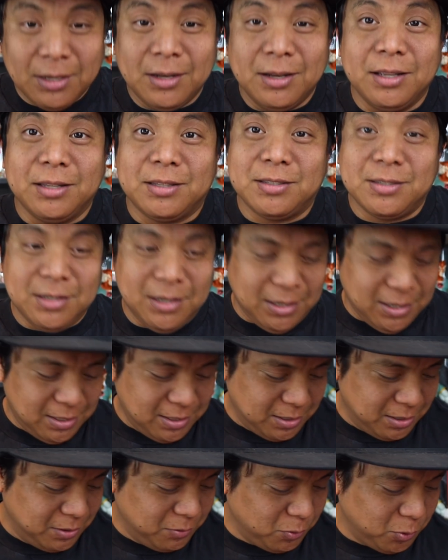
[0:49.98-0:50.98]
let's see
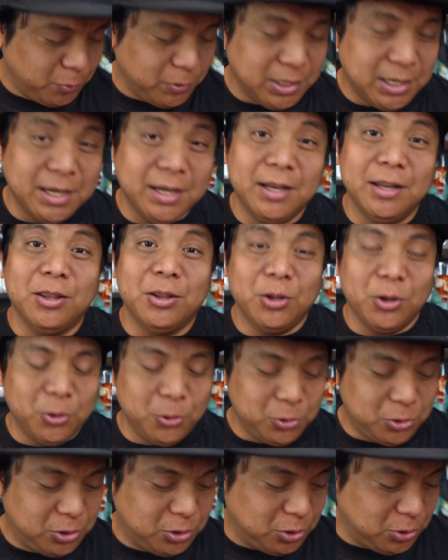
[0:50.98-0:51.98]
what we get in
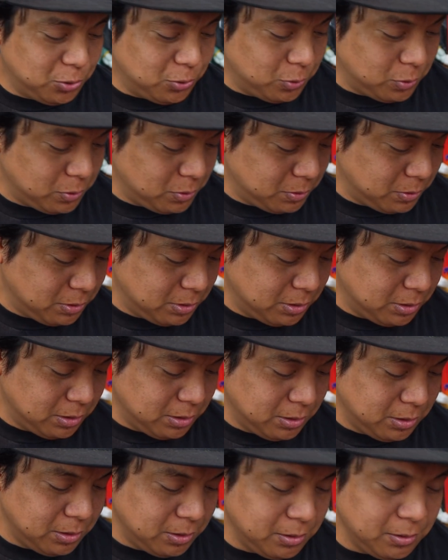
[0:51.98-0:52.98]
those two.
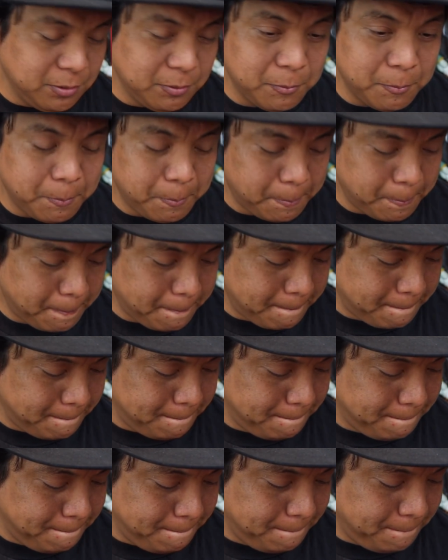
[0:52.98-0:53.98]

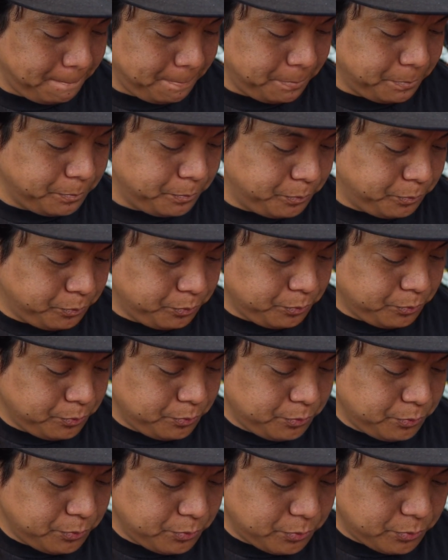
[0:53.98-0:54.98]
All
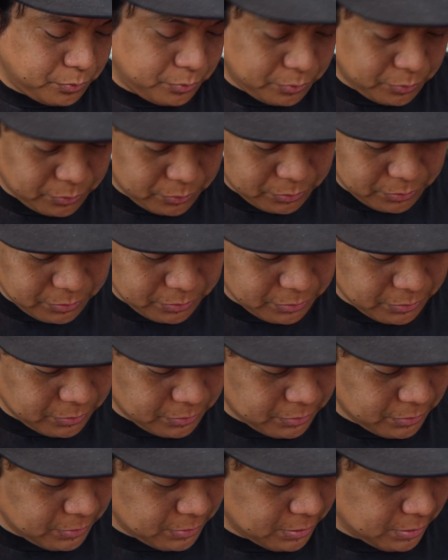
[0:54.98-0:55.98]

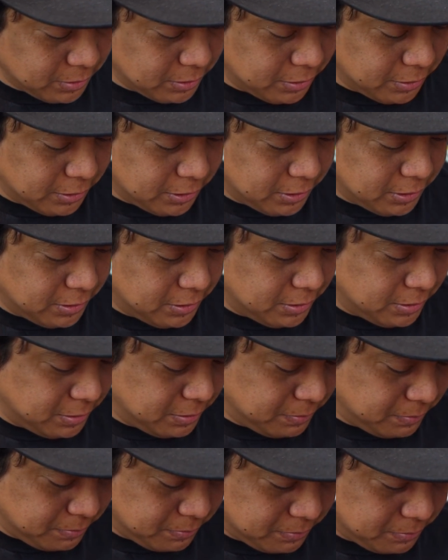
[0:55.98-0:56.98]

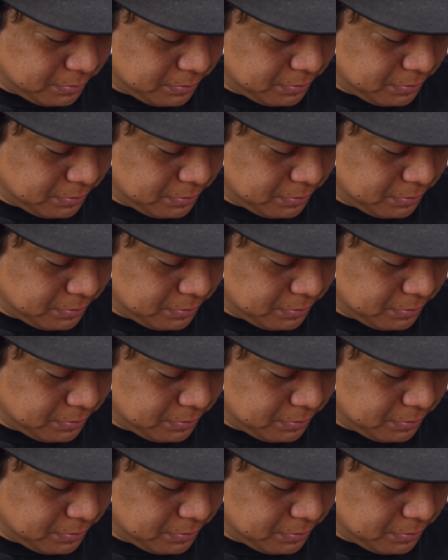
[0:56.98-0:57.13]
right.